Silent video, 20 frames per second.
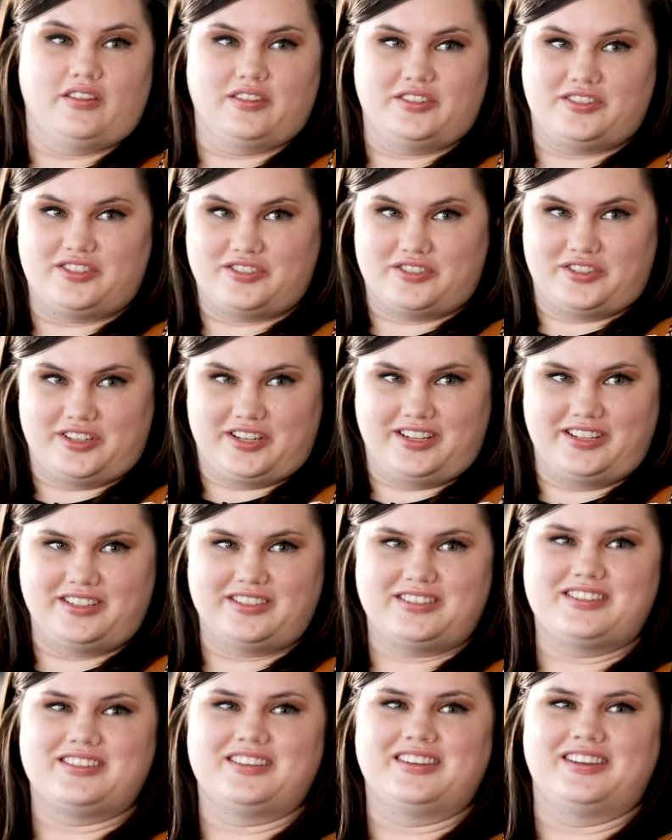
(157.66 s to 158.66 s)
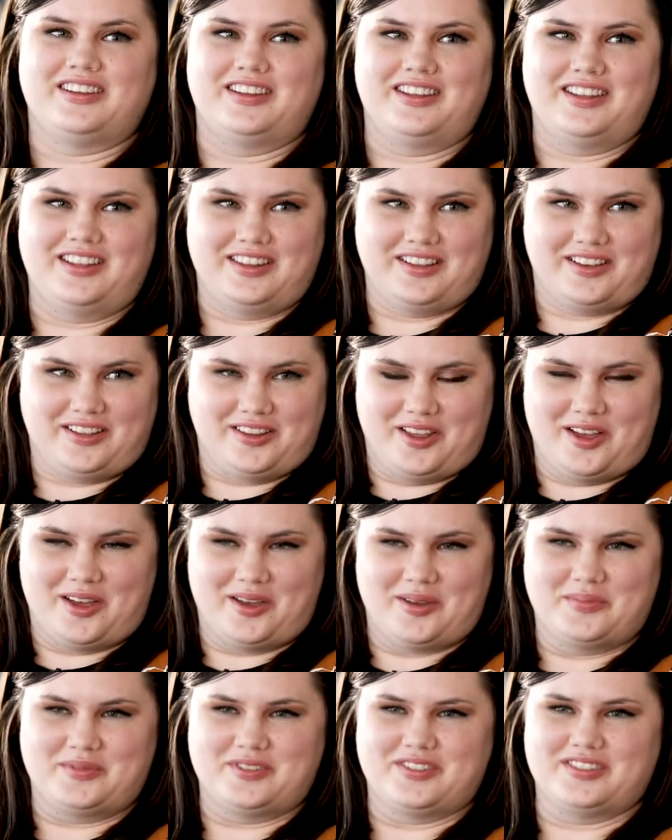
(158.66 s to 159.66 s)
On the street and in the
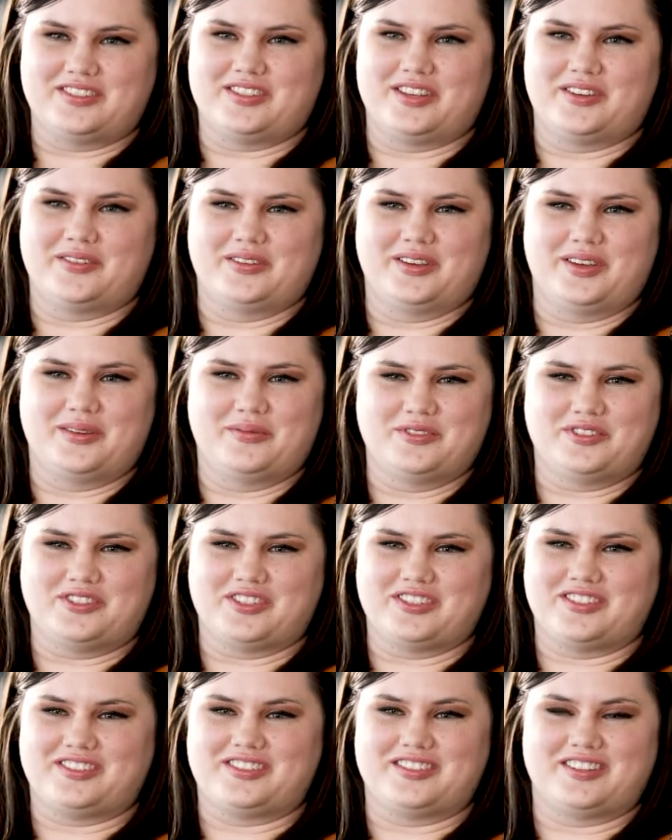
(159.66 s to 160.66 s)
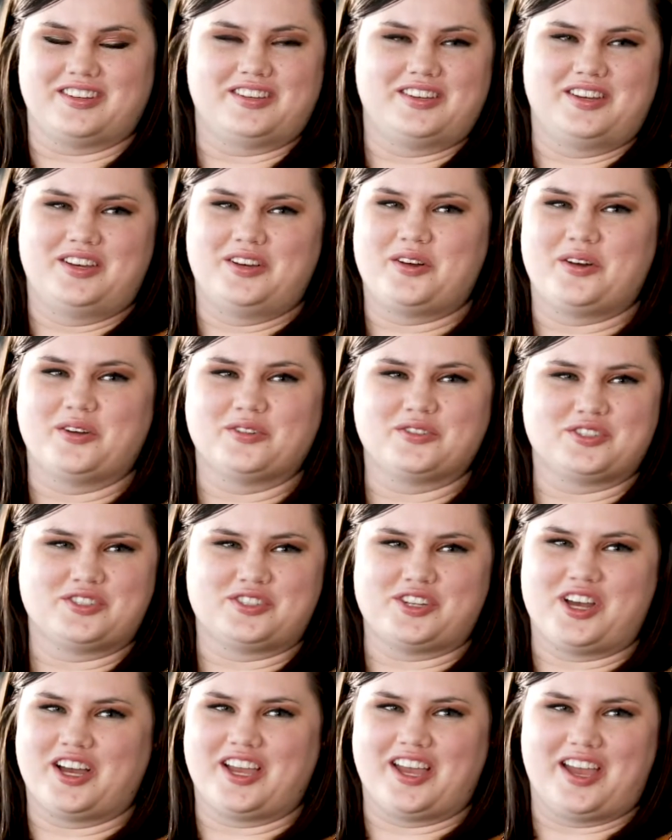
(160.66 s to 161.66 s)
clubs. And so It was just culture
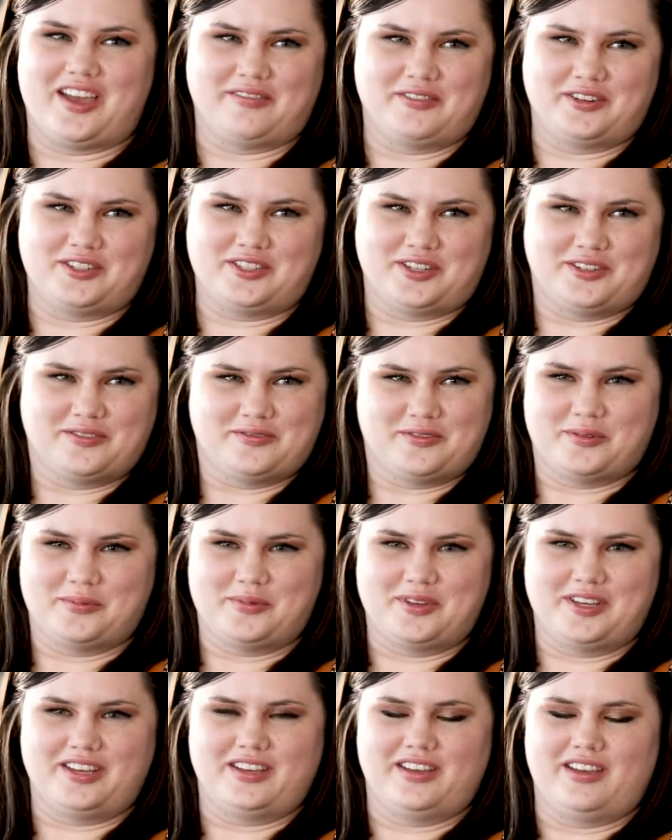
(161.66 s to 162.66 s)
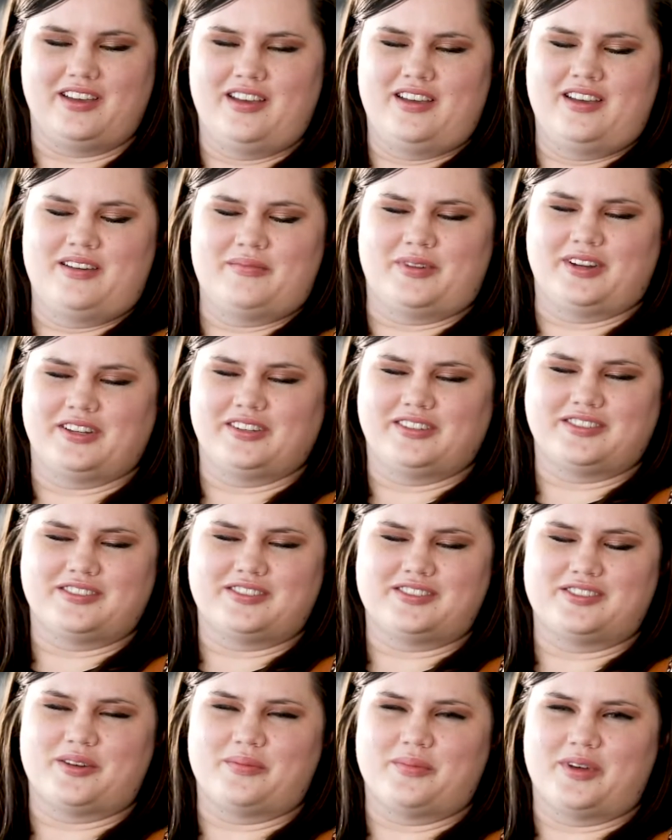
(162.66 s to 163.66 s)
shock at every turn for me, but I
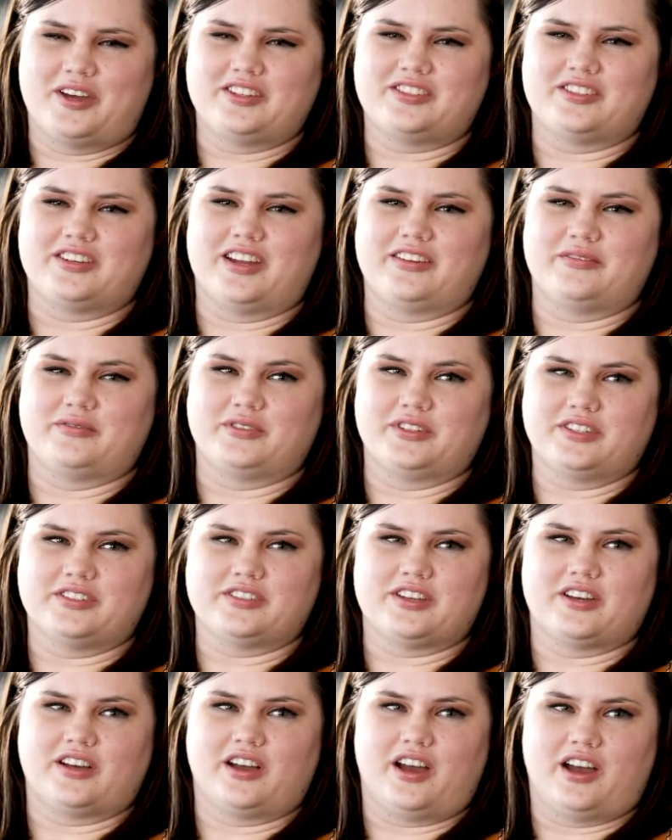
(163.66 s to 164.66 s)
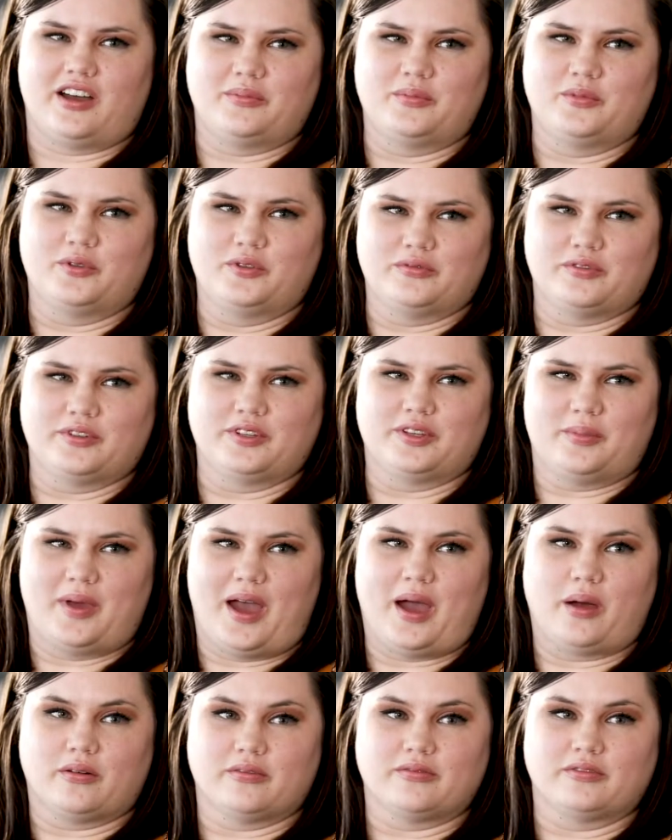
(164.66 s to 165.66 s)
learned so much, and I really saw God move really
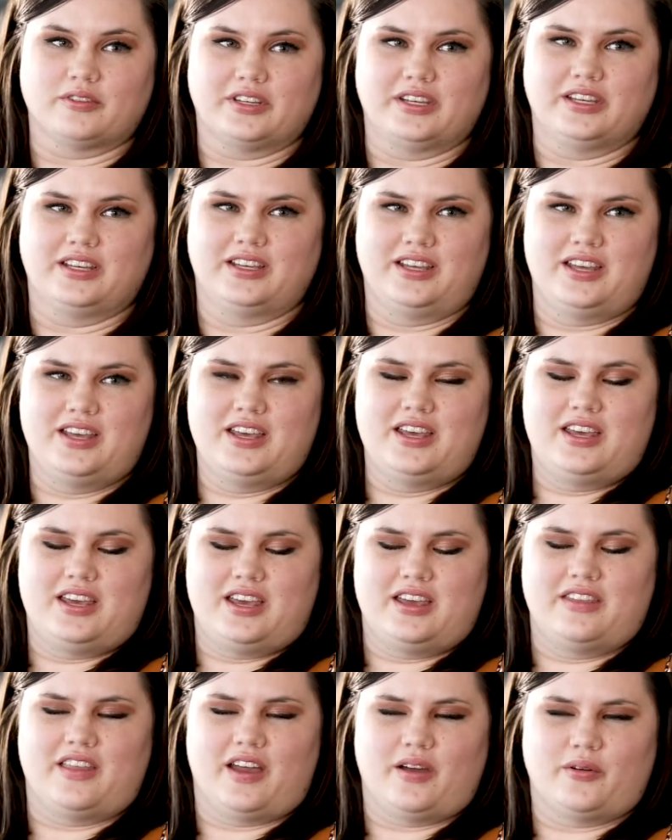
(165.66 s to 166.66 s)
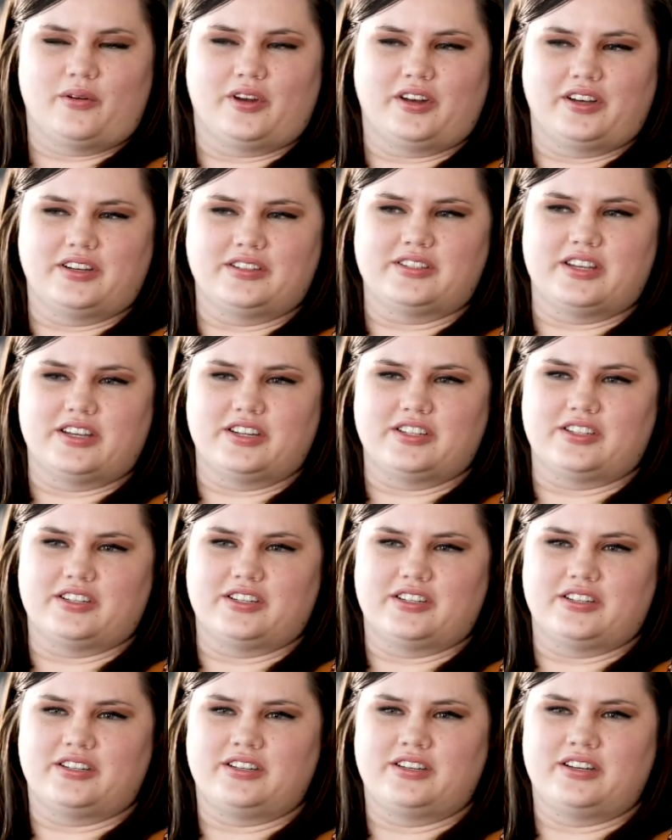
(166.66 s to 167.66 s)
powerfully in that
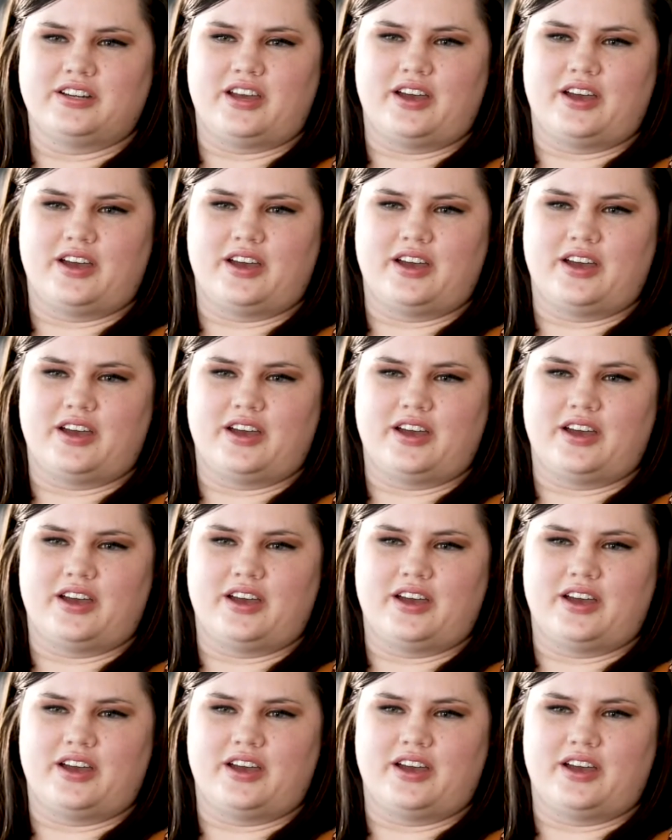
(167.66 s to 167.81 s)
organization.